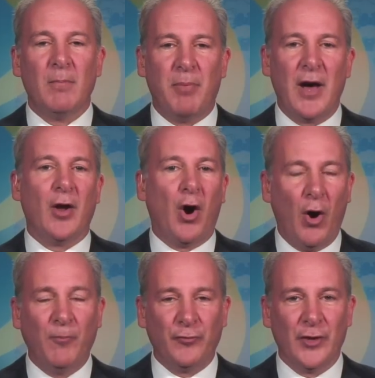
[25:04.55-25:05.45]
But
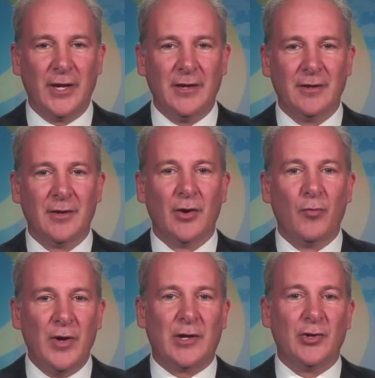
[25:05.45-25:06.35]
hopefully
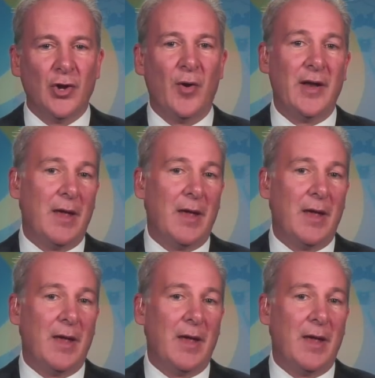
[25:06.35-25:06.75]
we can do it,